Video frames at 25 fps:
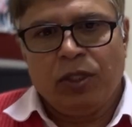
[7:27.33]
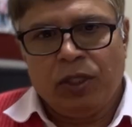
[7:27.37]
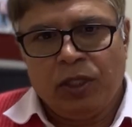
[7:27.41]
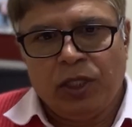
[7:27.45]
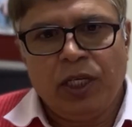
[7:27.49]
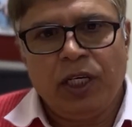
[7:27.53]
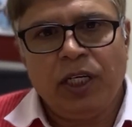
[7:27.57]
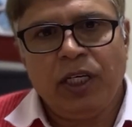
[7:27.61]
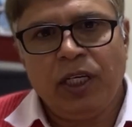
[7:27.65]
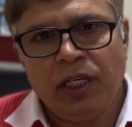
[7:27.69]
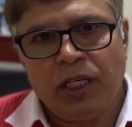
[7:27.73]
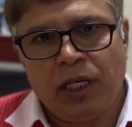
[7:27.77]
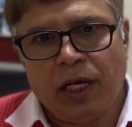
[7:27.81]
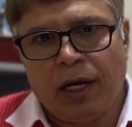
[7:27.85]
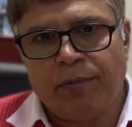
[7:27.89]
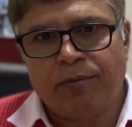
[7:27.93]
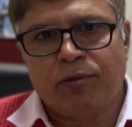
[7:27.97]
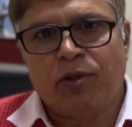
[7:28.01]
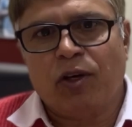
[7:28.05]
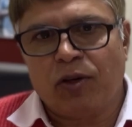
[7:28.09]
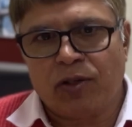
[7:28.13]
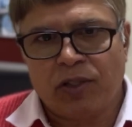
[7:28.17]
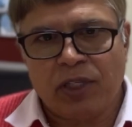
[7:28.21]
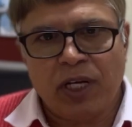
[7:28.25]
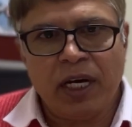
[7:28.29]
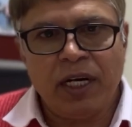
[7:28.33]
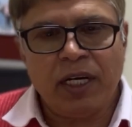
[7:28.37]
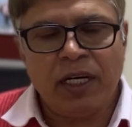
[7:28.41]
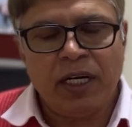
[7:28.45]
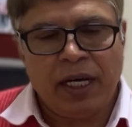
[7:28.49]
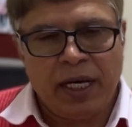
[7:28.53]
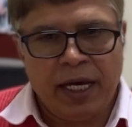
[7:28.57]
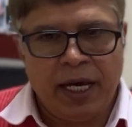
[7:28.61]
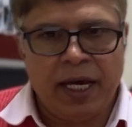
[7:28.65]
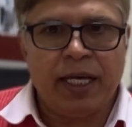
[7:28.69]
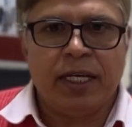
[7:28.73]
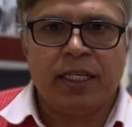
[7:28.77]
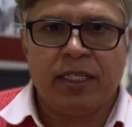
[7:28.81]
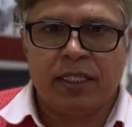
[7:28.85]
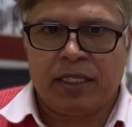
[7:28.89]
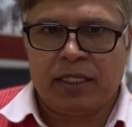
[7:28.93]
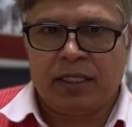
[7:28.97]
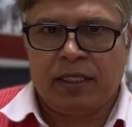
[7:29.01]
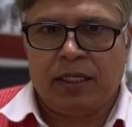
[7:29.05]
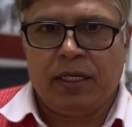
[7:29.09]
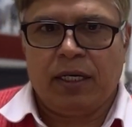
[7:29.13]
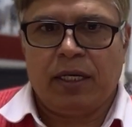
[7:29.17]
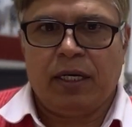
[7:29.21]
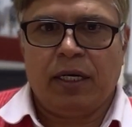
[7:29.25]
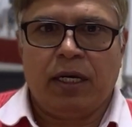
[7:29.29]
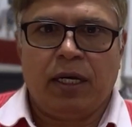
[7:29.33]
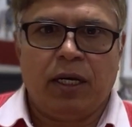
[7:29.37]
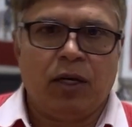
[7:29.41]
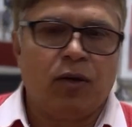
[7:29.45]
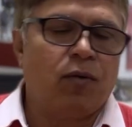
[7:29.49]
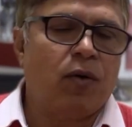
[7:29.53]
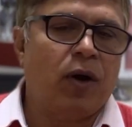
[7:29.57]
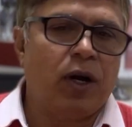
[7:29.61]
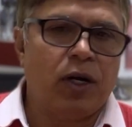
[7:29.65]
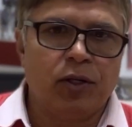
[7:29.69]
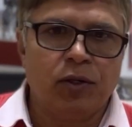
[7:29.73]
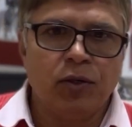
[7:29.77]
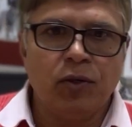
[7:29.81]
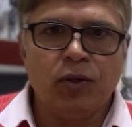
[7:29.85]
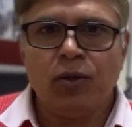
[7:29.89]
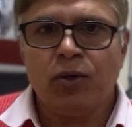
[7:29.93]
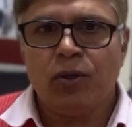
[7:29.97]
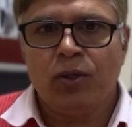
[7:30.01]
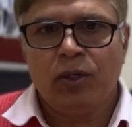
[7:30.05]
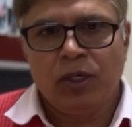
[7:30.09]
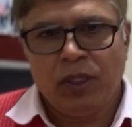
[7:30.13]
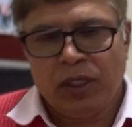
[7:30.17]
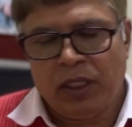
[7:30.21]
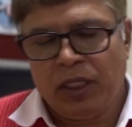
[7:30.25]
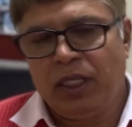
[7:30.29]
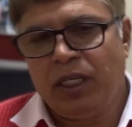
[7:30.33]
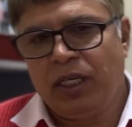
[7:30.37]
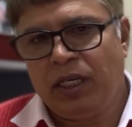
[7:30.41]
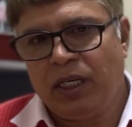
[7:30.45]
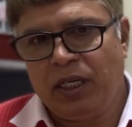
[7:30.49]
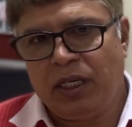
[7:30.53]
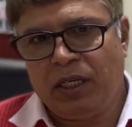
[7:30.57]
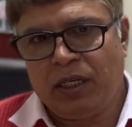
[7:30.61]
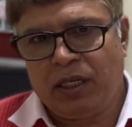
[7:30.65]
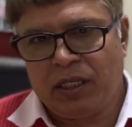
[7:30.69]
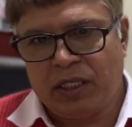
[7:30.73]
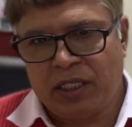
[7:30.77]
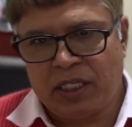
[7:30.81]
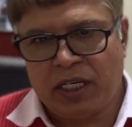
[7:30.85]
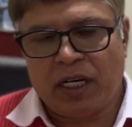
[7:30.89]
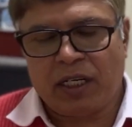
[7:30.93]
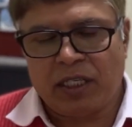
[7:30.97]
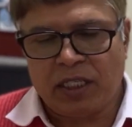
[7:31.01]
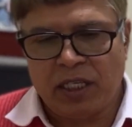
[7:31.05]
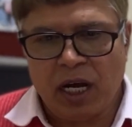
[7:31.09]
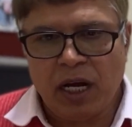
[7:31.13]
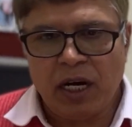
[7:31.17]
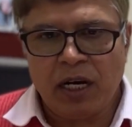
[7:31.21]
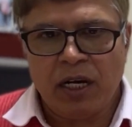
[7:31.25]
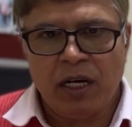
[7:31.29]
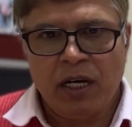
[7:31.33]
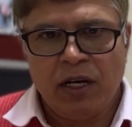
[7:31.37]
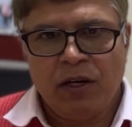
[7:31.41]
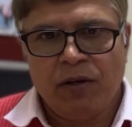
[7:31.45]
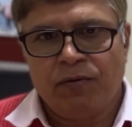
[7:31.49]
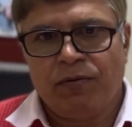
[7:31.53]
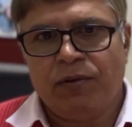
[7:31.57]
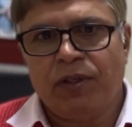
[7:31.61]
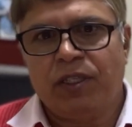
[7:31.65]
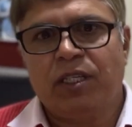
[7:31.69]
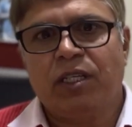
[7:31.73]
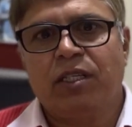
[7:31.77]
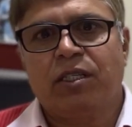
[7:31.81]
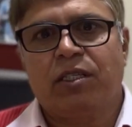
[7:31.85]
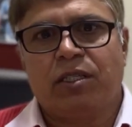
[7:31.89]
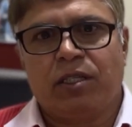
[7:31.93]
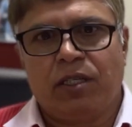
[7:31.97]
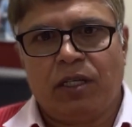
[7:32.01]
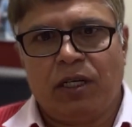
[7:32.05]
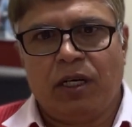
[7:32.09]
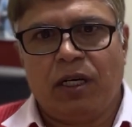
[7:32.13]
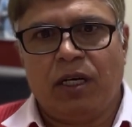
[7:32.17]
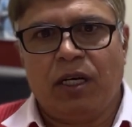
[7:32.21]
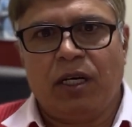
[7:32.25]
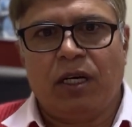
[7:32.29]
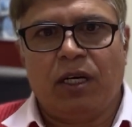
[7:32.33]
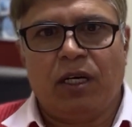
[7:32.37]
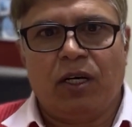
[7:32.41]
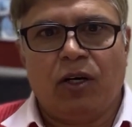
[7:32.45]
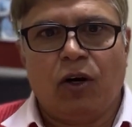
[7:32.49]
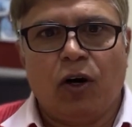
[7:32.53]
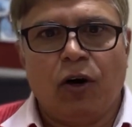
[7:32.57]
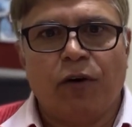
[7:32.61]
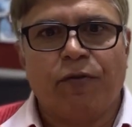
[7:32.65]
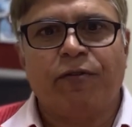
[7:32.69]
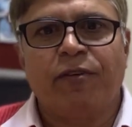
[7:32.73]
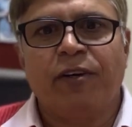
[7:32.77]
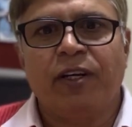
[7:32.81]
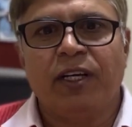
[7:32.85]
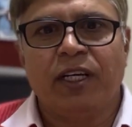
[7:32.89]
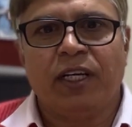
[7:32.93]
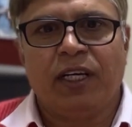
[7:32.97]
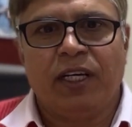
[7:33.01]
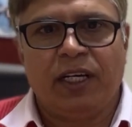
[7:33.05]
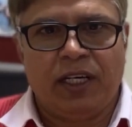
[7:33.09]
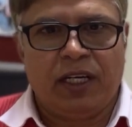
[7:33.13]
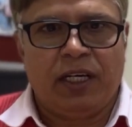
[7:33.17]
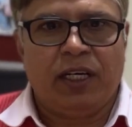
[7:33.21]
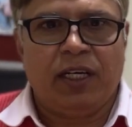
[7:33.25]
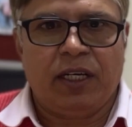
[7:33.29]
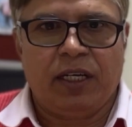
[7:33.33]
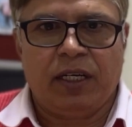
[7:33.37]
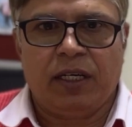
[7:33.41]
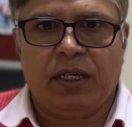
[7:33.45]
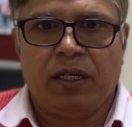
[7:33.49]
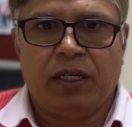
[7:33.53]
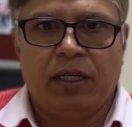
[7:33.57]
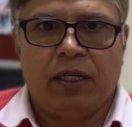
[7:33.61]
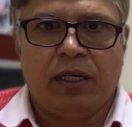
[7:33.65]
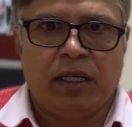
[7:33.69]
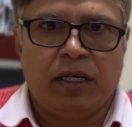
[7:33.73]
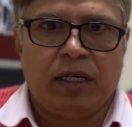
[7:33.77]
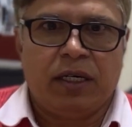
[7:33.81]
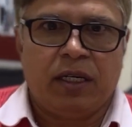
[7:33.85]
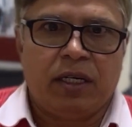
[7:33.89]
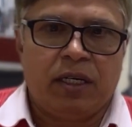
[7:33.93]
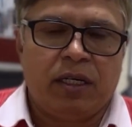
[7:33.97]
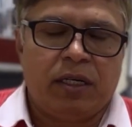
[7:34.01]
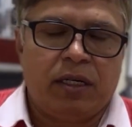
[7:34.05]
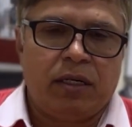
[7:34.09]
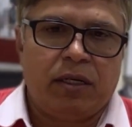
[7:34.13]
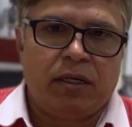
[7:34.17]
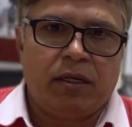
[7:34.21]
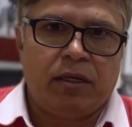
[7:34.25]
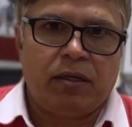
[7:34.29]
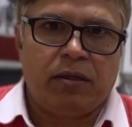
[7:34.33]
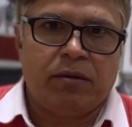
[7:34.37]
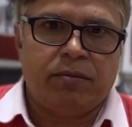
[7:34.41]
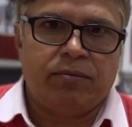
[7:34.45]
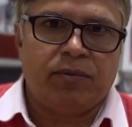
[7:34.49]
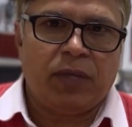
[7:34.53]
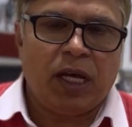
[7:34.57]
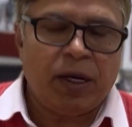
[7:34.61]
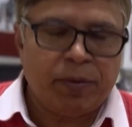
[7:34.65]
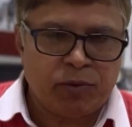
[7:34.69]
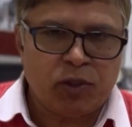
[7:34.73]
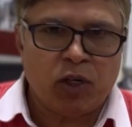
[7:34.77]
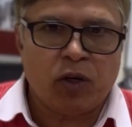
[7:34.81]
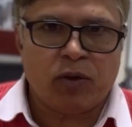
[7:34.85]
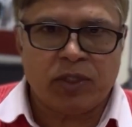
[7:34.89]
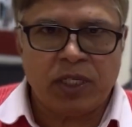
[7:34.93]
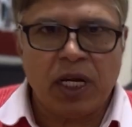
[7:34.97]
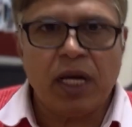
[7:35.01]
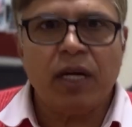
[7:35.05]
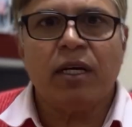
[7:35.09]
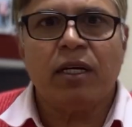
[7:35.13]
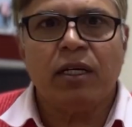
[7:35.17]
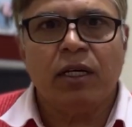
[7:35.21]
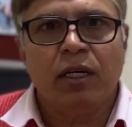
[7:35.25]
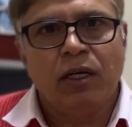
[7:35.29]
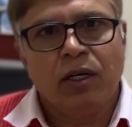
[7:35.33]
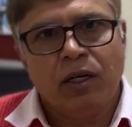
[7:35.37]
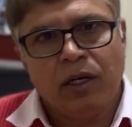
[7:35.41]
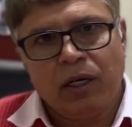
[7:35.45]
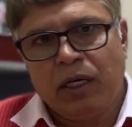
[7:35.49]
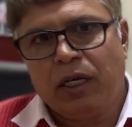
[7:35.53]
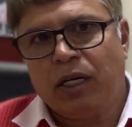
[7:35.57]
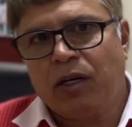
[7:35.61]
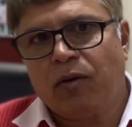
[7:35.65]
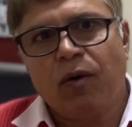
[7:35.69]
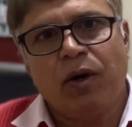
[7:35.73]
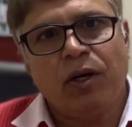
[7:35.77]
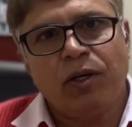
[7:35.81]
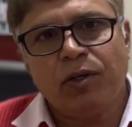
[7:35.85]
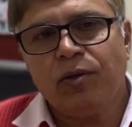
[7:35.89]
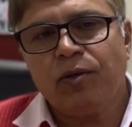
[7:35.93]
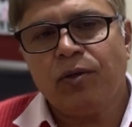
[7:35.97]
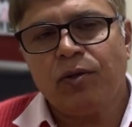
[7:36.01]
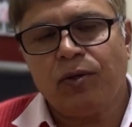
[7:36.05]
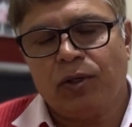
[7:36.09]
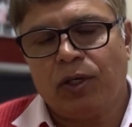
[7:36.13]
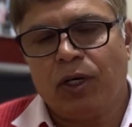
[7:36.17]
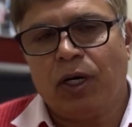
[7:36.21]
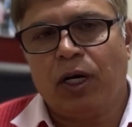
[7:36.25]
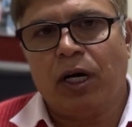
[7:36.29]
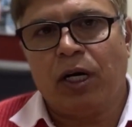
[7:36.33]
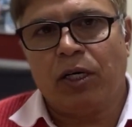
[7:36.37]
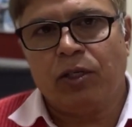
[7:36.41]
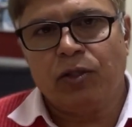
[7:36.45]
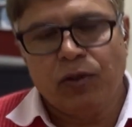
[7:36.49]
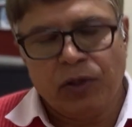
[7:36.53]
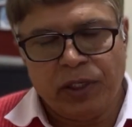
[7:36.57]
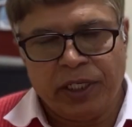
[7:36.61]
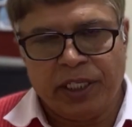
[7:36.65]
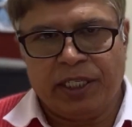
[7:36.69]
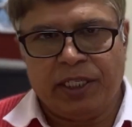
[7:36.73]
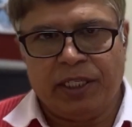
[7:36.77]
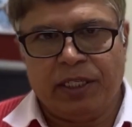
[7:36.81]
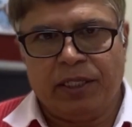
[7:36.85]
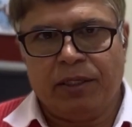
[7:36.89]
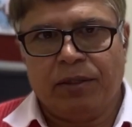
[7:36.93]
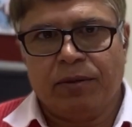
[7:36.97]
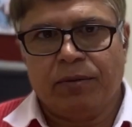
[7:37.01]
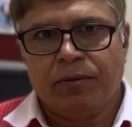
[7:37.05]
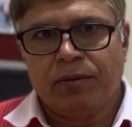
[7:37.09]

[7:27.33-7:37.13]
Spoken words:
the absorption as equal to the structure which is offering a absorption equal to unity.